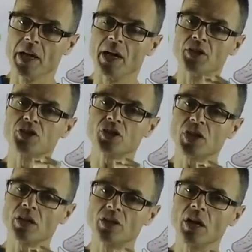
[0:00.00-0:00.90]
And as the
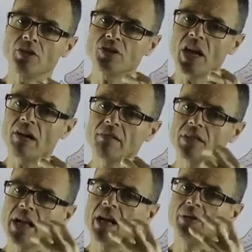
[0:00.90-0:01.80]
tongue's carried
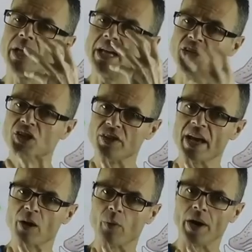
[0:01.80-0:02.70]
down into the
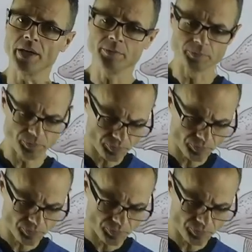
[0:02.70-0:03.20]
airway,